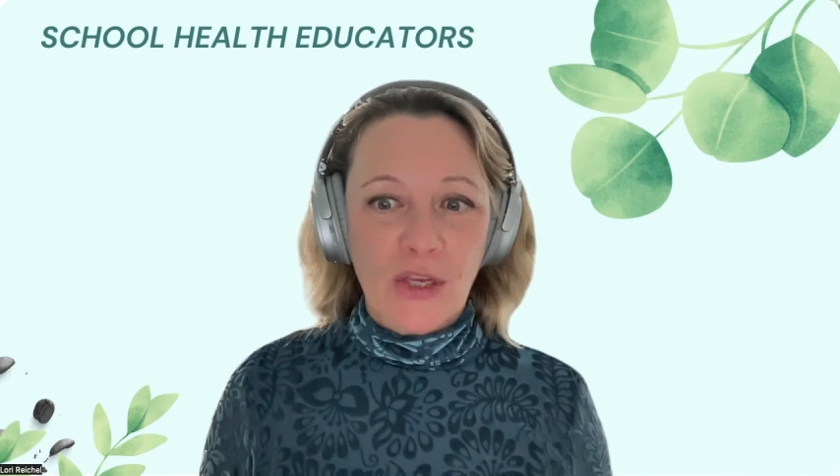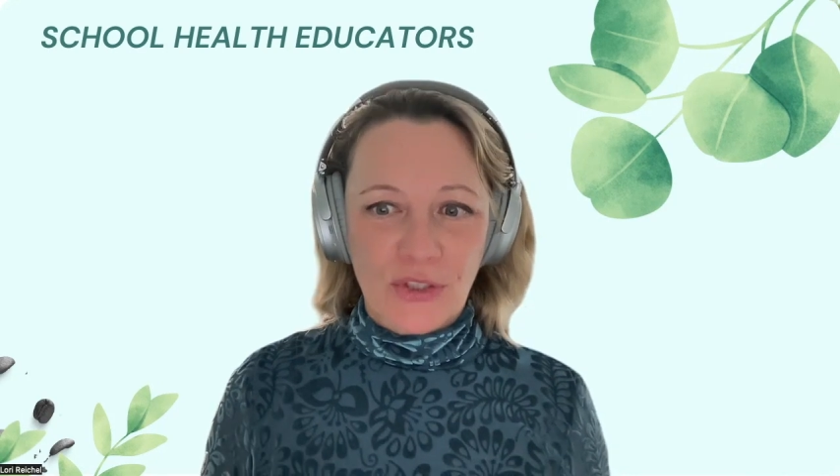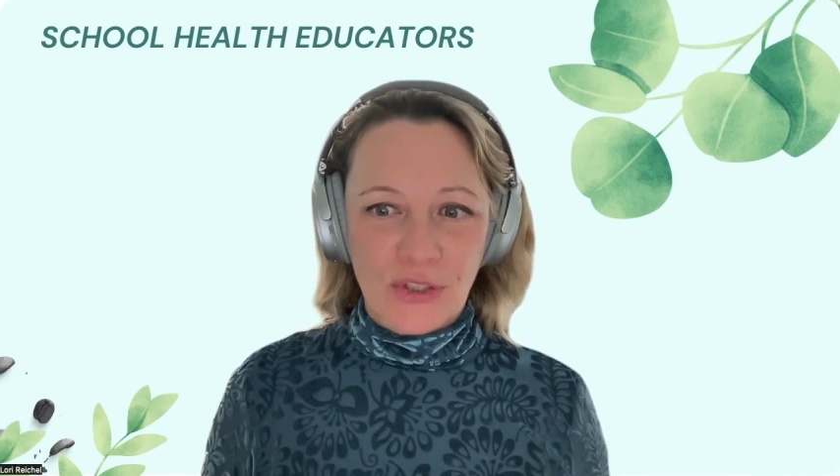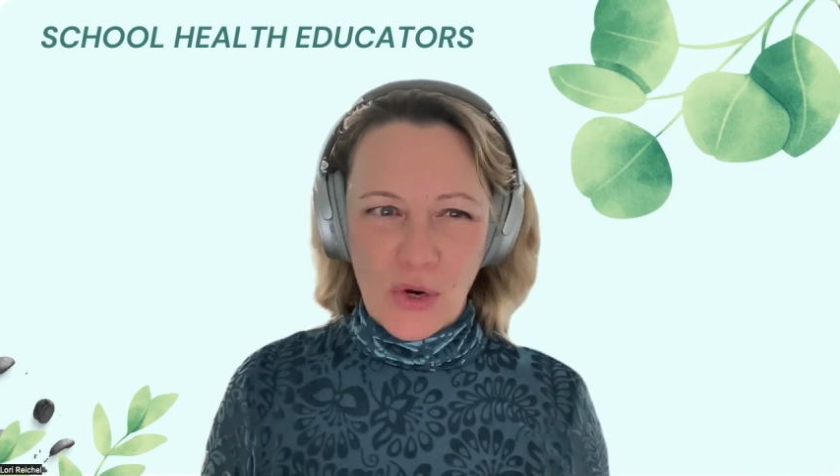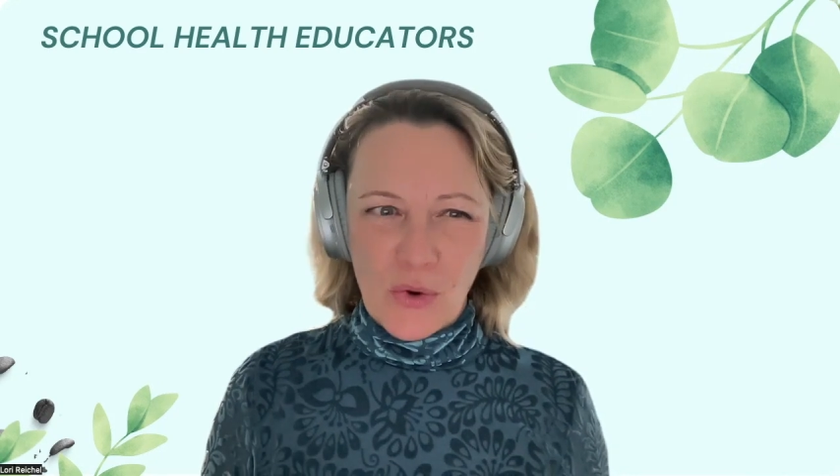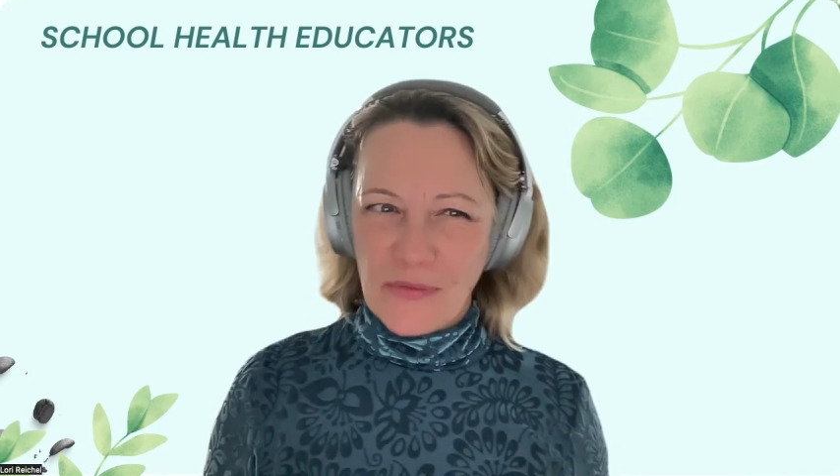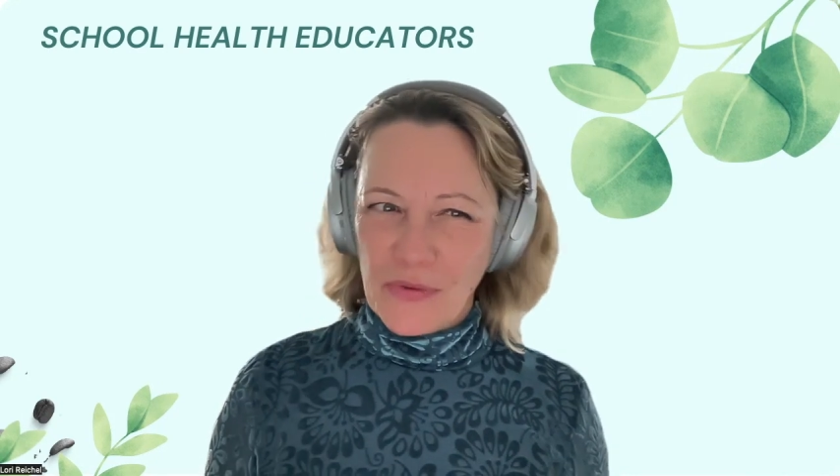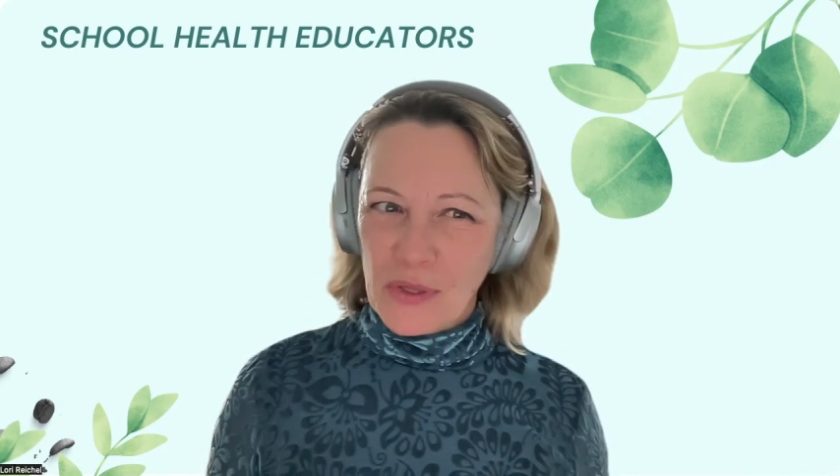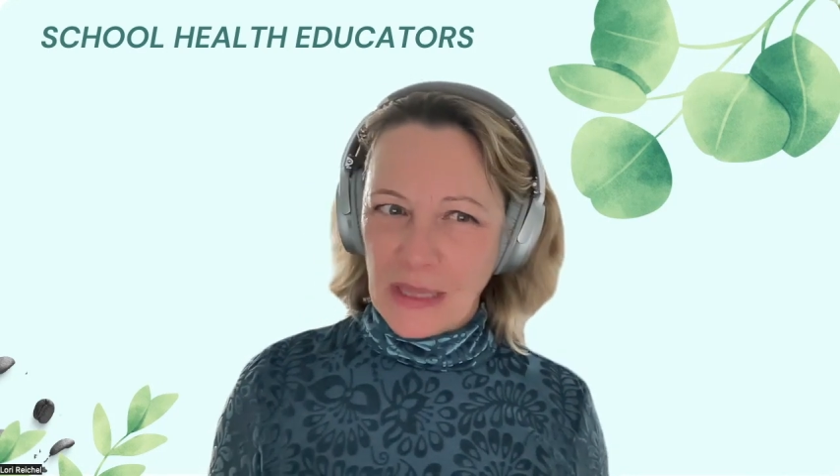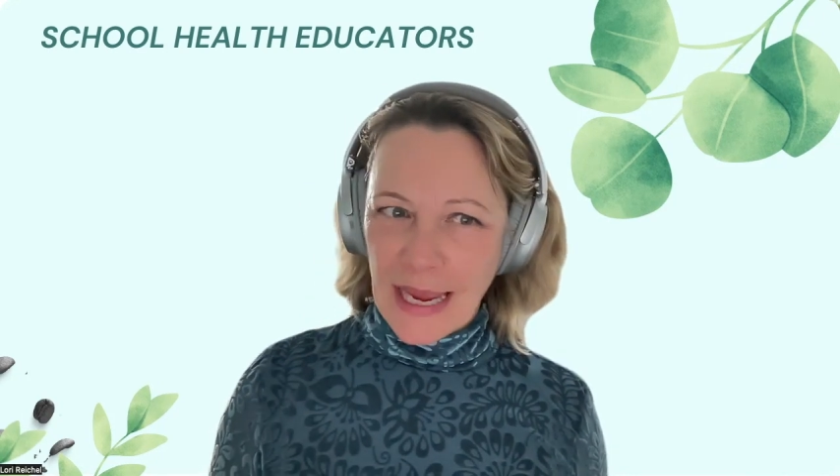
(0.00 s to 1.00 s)
So if
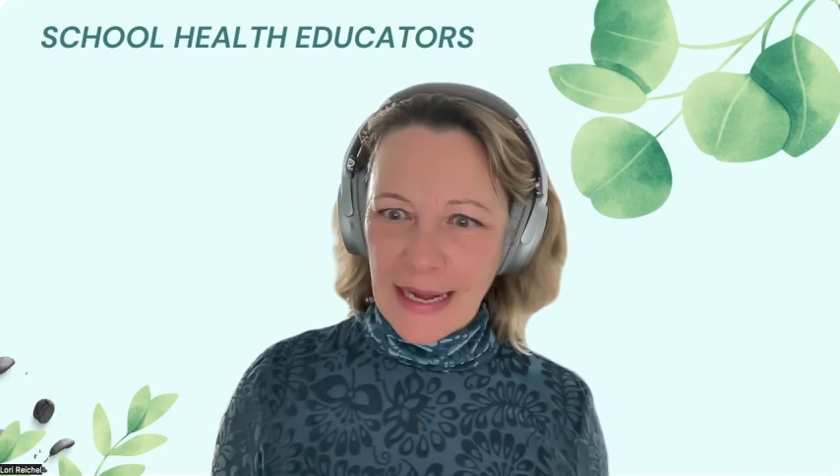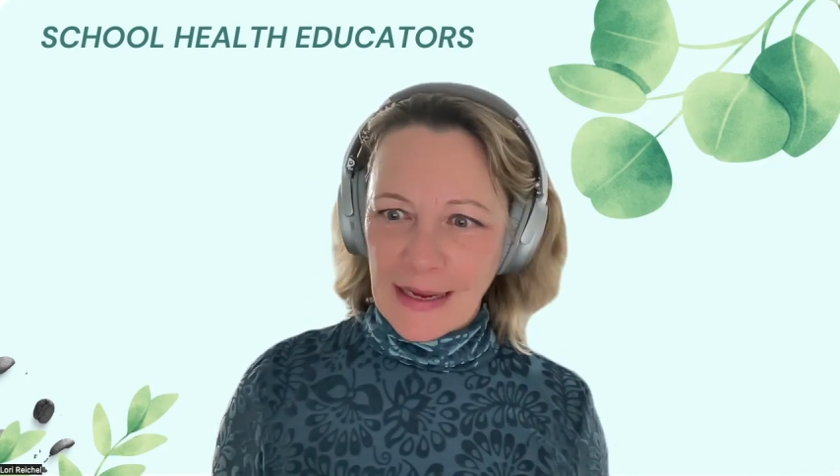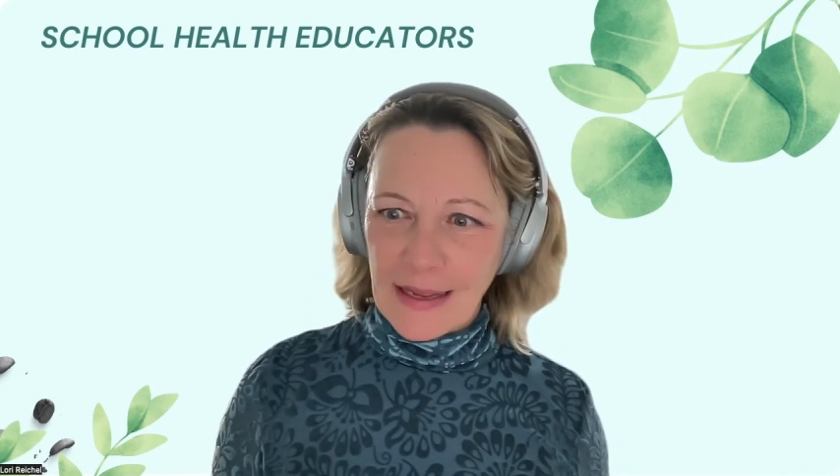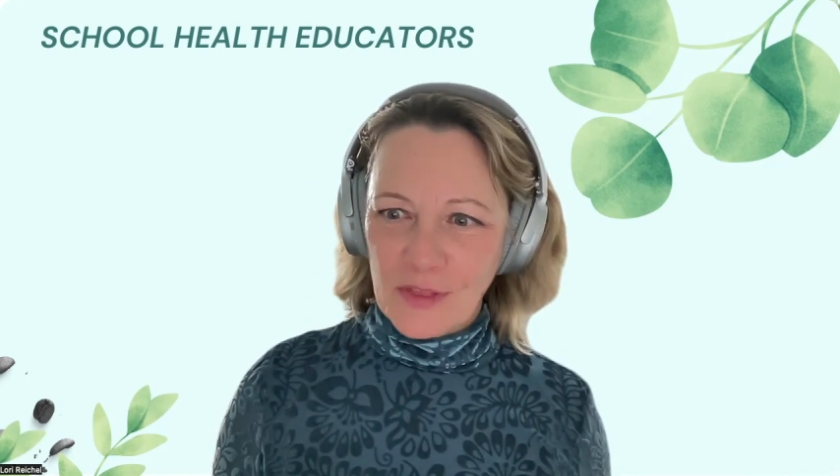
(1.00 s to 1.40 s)
you like